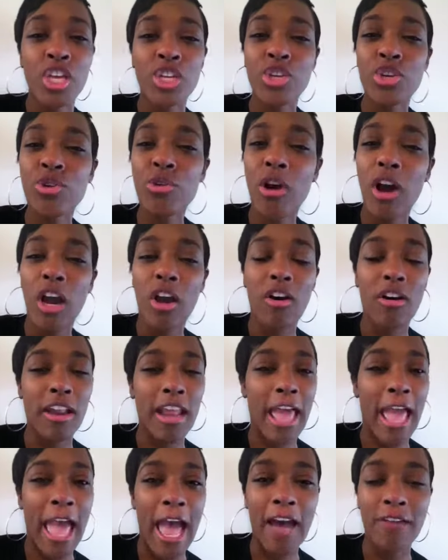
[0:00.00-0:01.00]
you are going
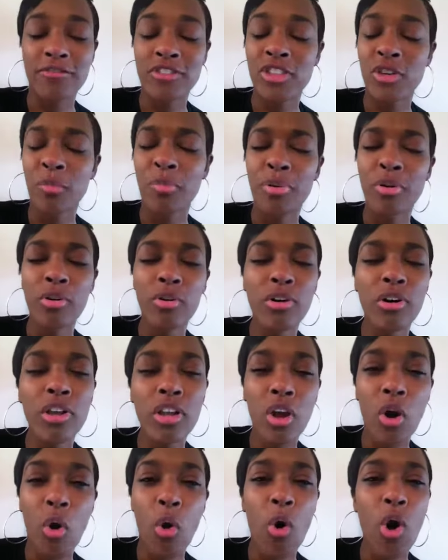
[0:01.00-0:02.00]
to have to
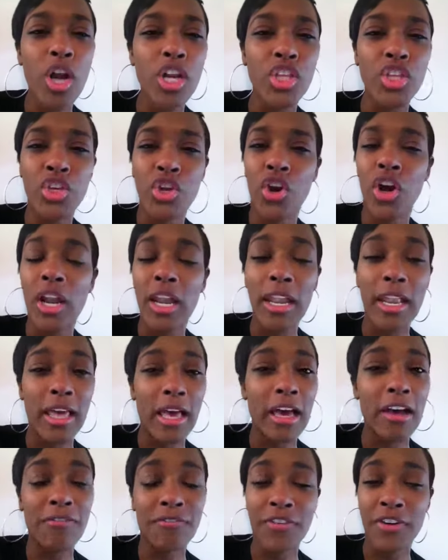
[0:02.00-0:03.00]
pull on your
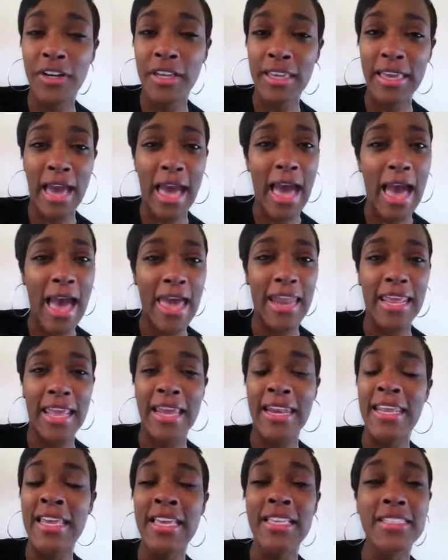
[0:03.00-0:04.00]
love for God
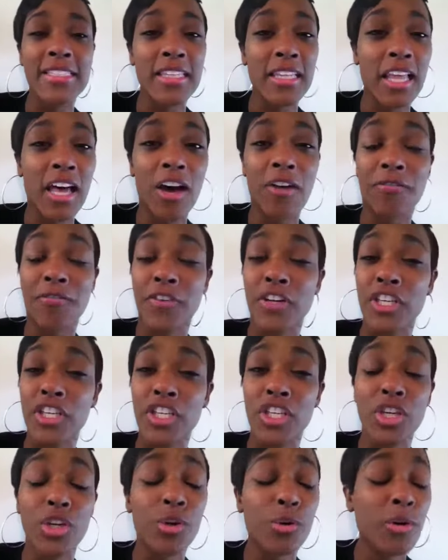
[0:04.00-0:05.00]
and his love for
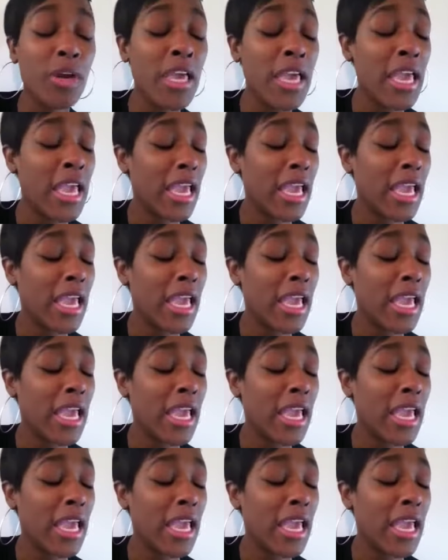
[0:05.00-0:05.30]
you.